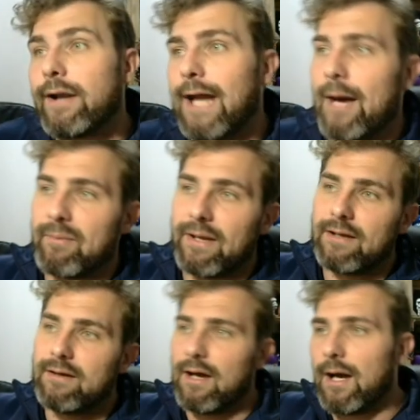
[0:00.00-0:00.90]
it happening.
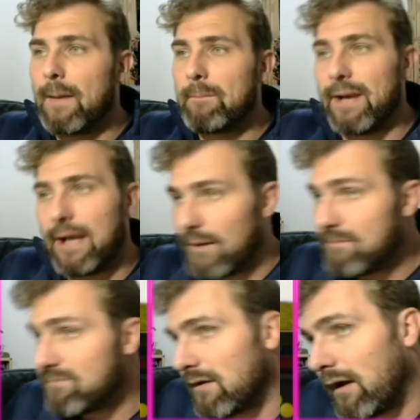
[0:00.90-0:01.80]
But anyway,
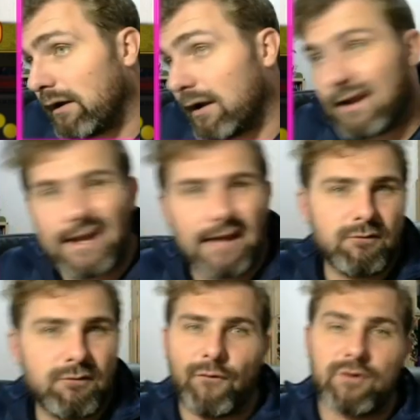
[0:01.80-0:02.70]
I'd like, again,
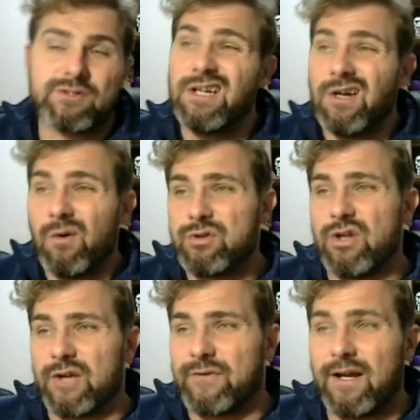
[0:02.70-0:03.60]
your thoughts. What do you
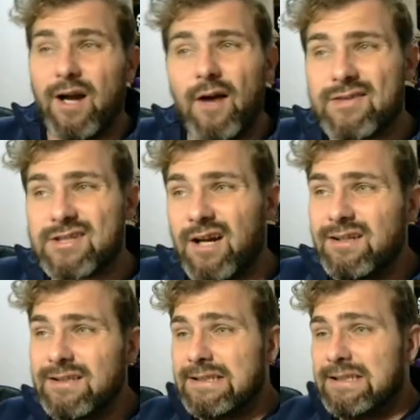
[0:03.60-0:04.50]
guys think? Harvester?
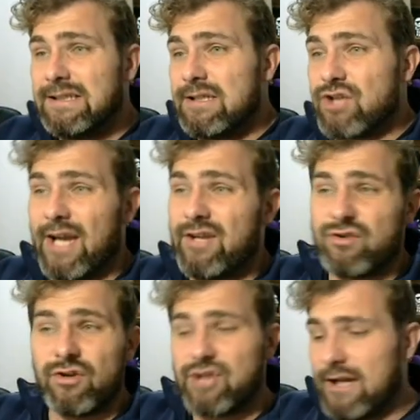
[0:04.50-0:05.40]
Change,
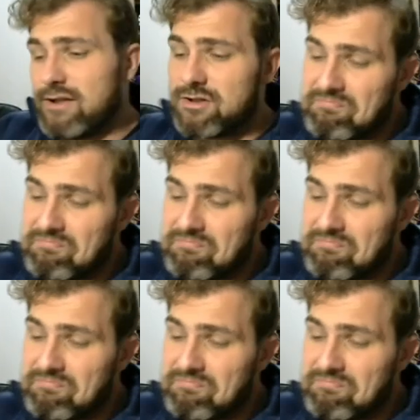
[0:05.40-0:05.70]
not change?